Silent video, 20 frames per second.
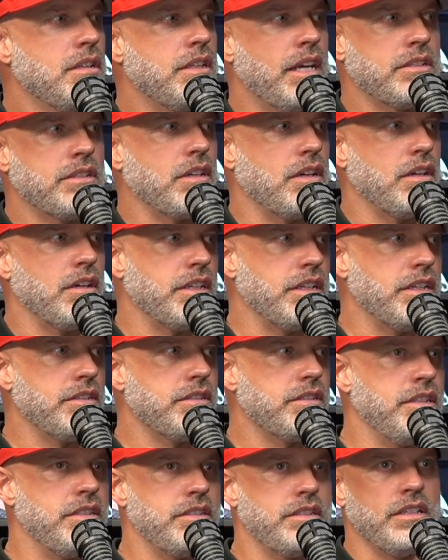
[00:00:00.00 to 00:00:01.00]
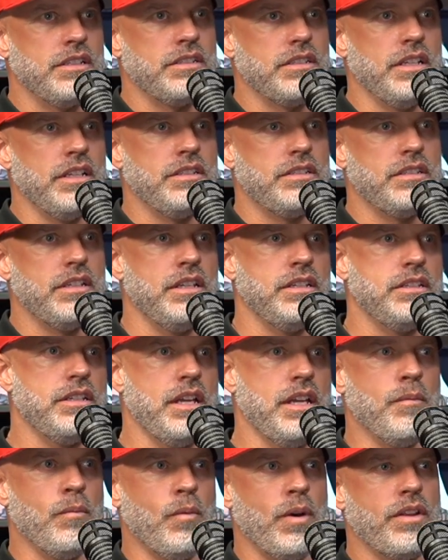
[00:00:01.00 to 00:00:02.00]
That's all it is.
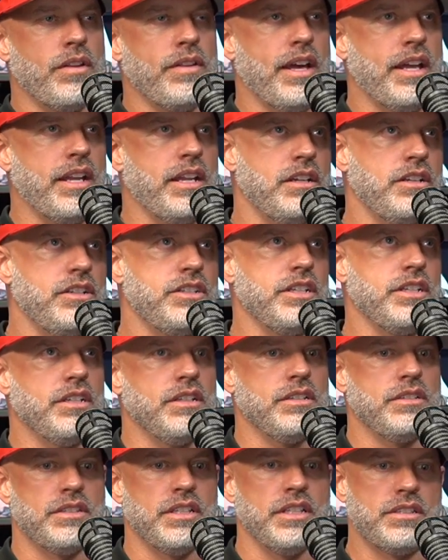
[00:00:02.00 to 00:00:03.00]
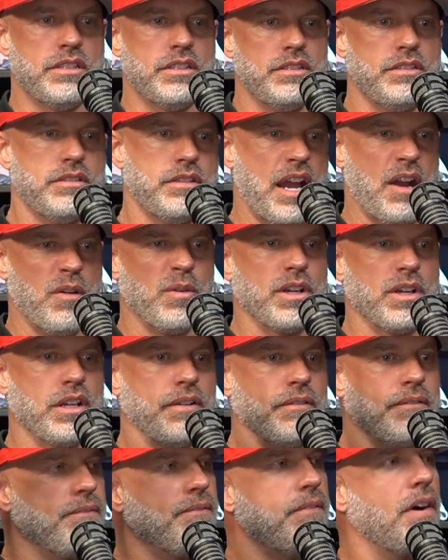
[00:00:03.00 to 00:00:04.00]
And whether that energy is, this is how we're
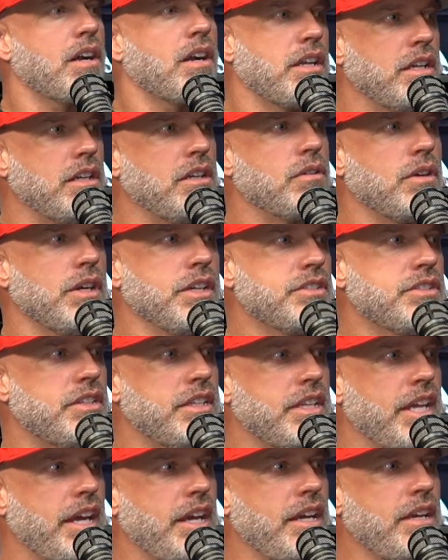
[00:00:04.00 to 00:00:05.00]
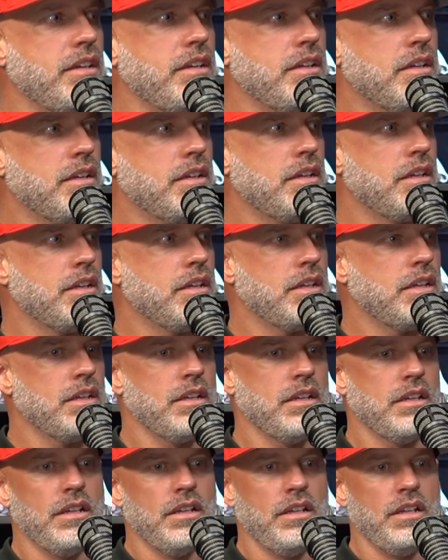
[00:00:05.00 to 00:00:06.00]
going to fucking crush the day,
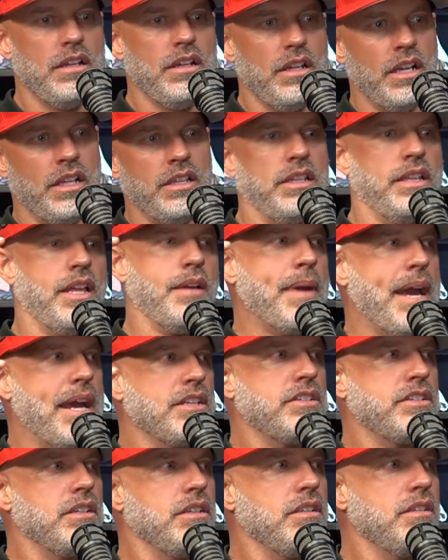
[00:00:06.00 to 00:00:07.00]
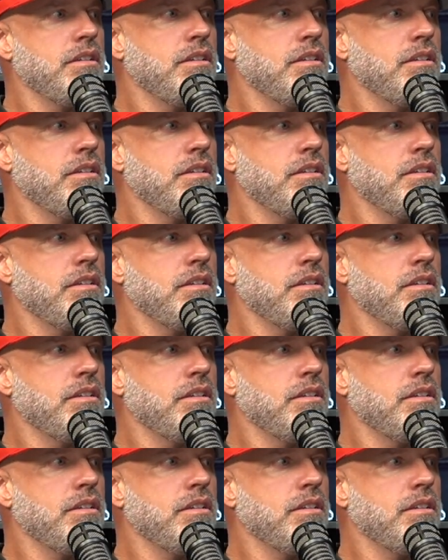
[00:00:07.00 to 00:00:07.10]
and then they match it.